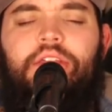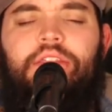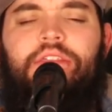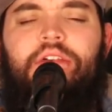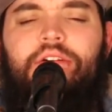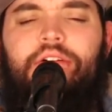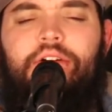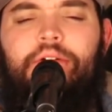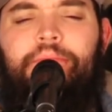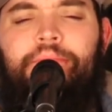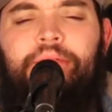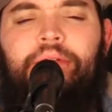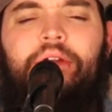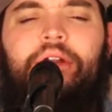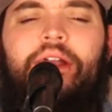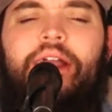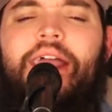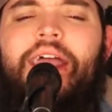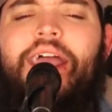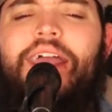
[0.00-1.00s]
the
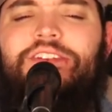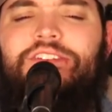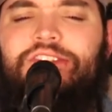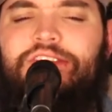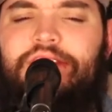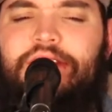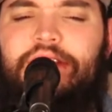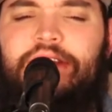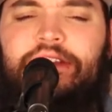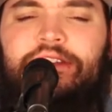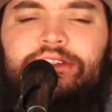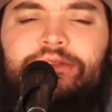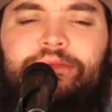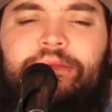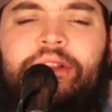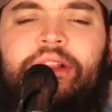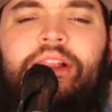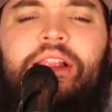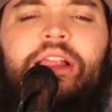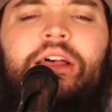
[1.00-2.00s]
precious
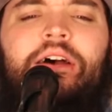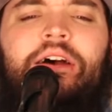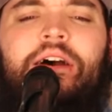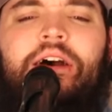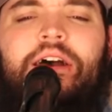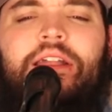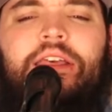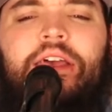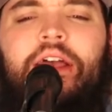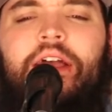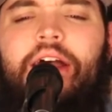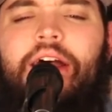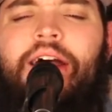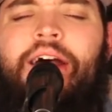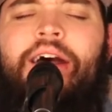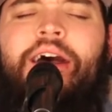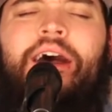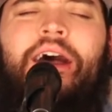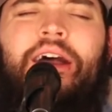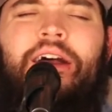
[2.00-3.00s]
blood
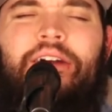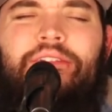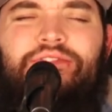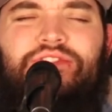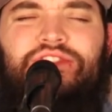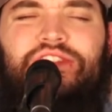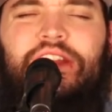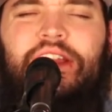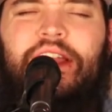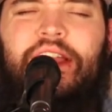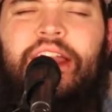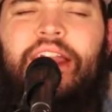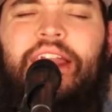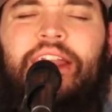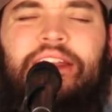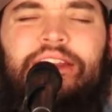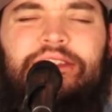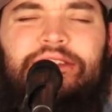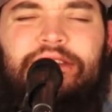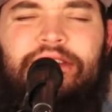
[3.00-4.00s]
of
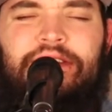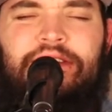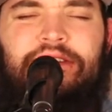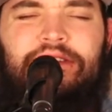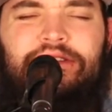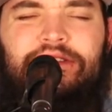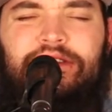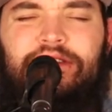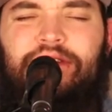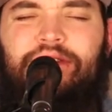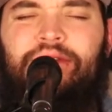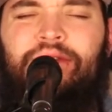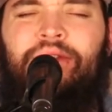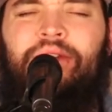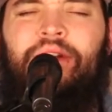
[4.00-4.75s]
Jesus Christ.